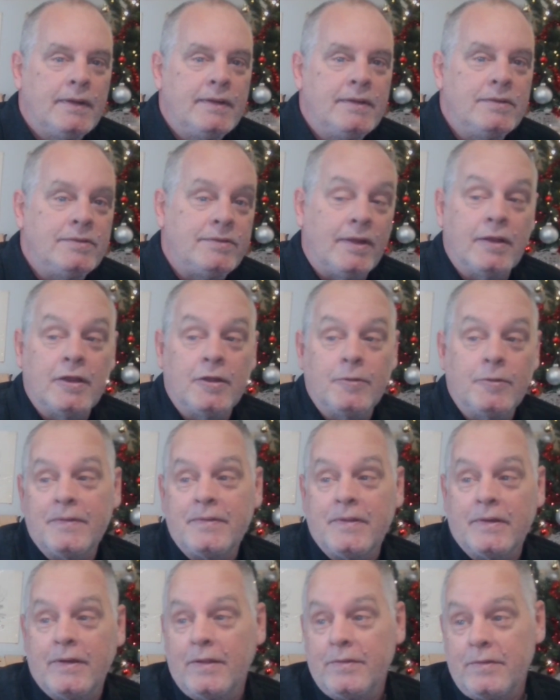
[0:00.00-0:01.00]
dealing with
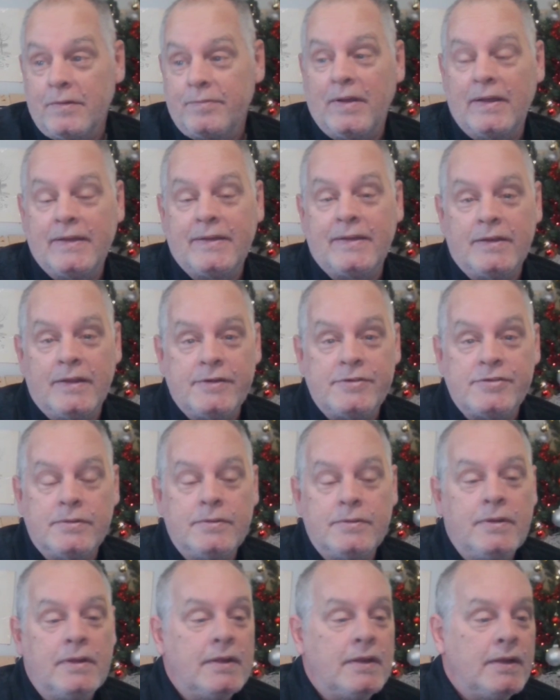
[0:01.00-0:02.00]
another fucking
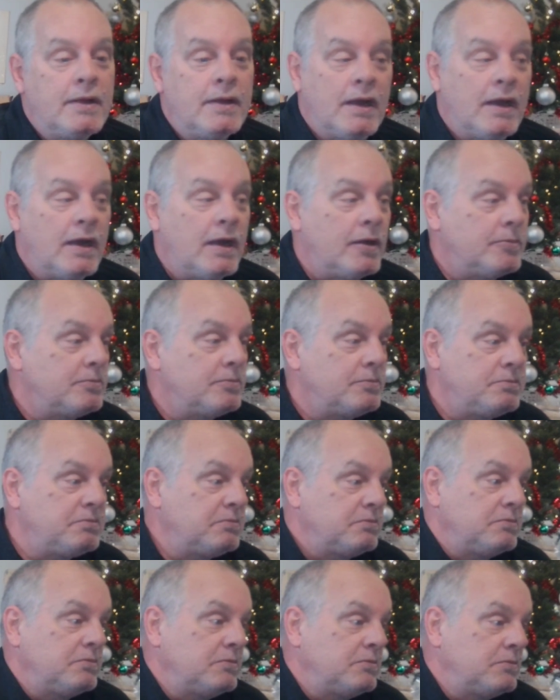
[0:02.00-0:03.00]
issue.
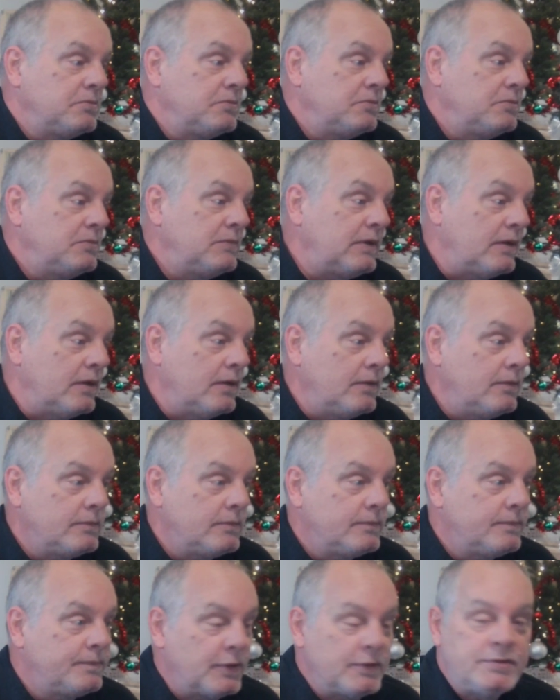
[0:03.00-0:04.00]
You know,
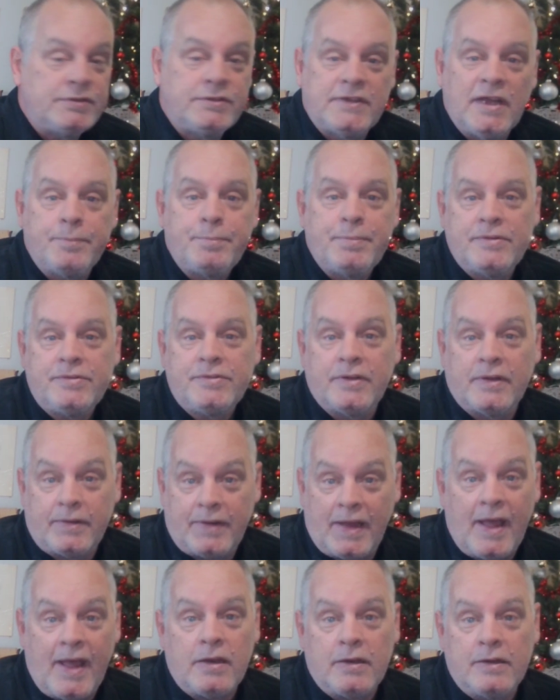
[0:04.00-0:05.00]
first step is to
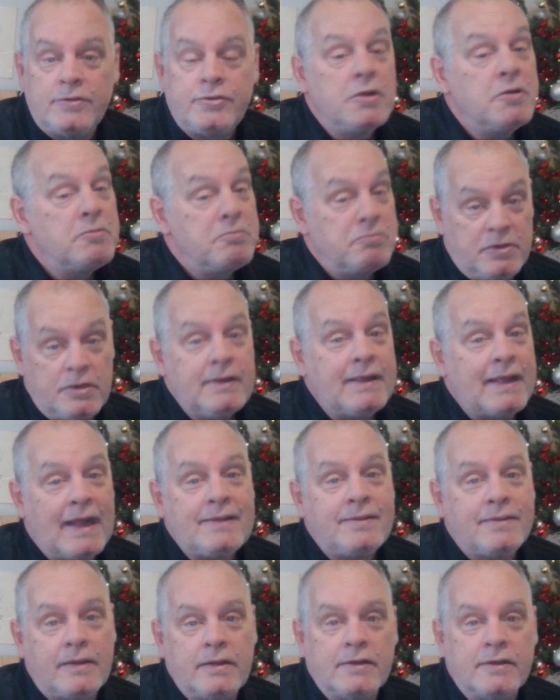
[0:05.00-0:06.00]
acknowledge you
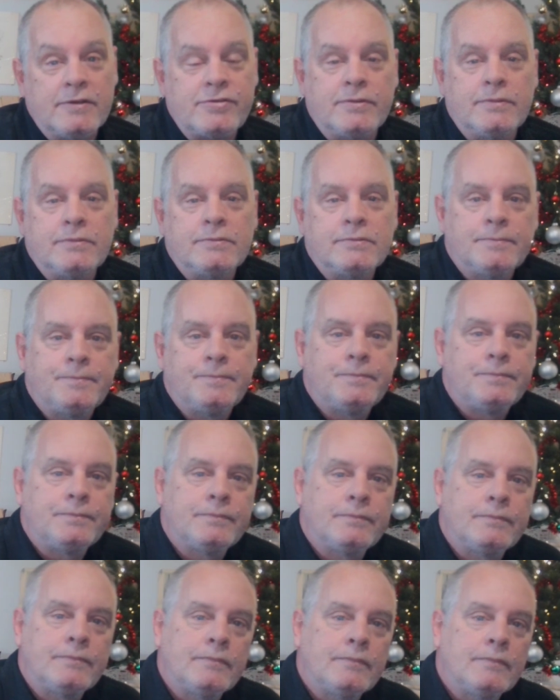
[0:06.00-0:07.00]
got the issue.
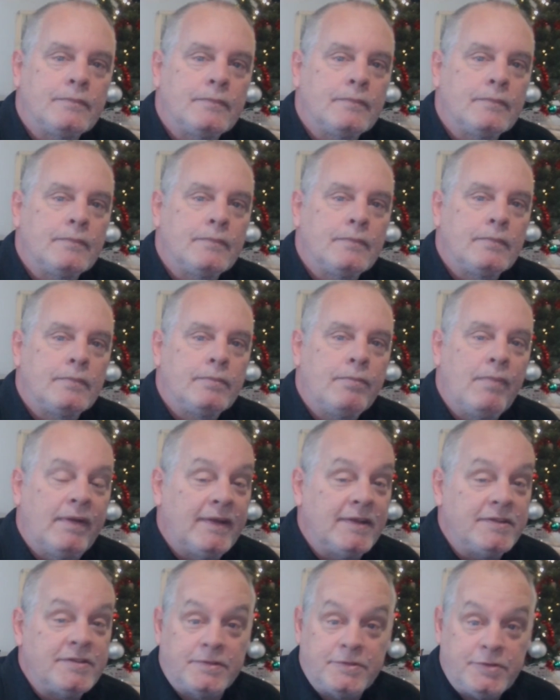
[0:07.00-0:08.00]

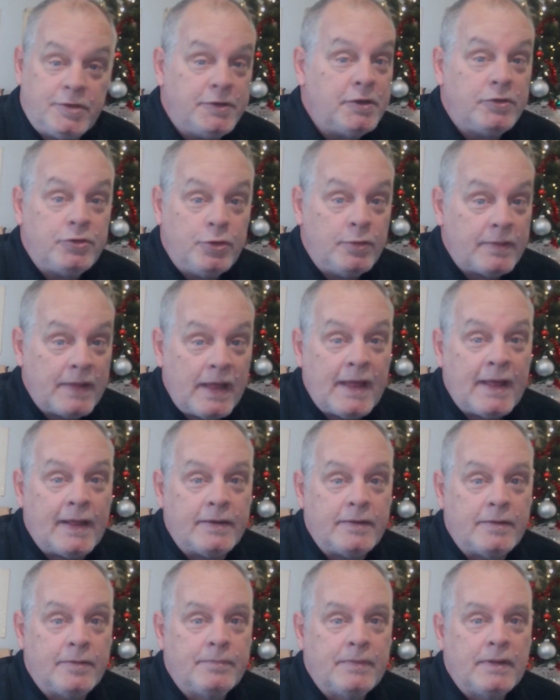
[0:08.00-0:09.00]
Because until you do
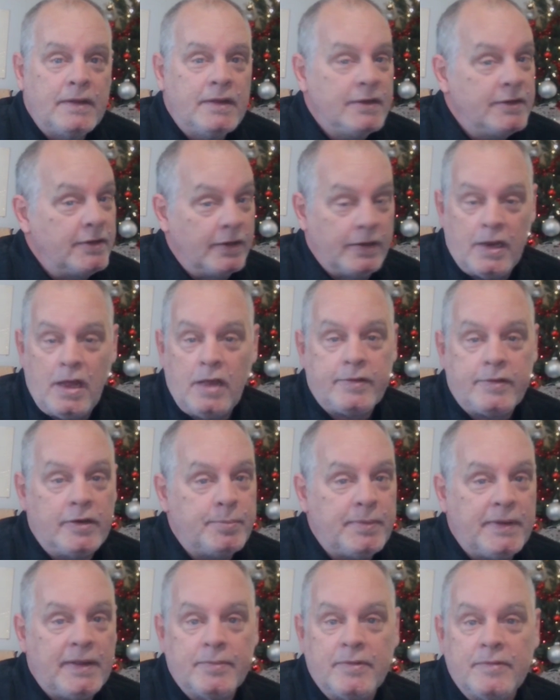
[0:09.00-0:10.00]
that, you're not going to
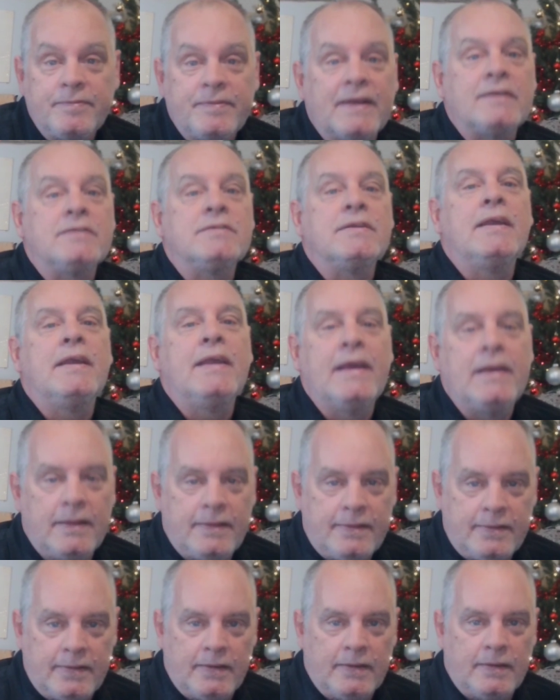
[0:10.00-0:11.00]
be able to fix
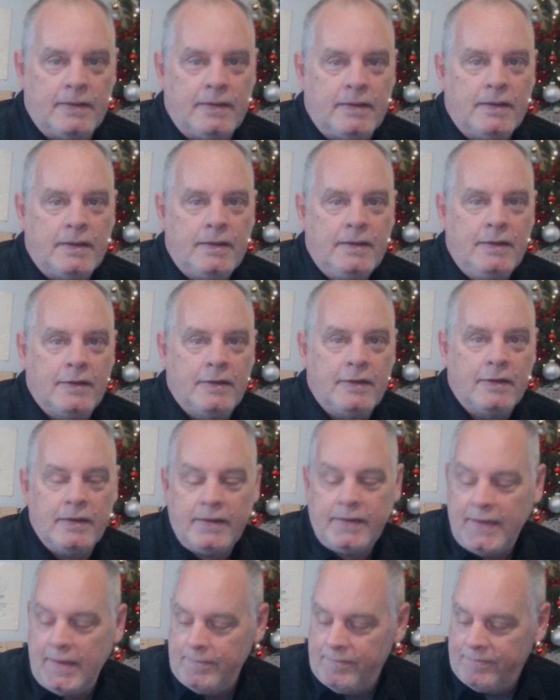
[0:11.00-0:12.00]
anything. You're going
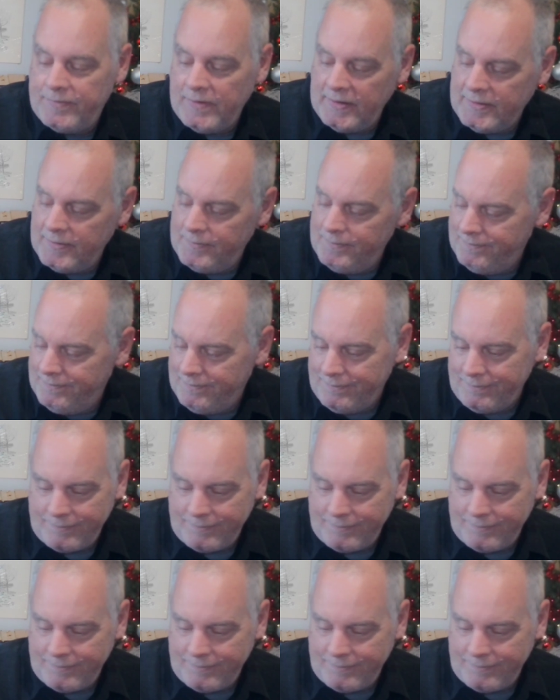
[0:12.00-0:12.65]
to keep fucking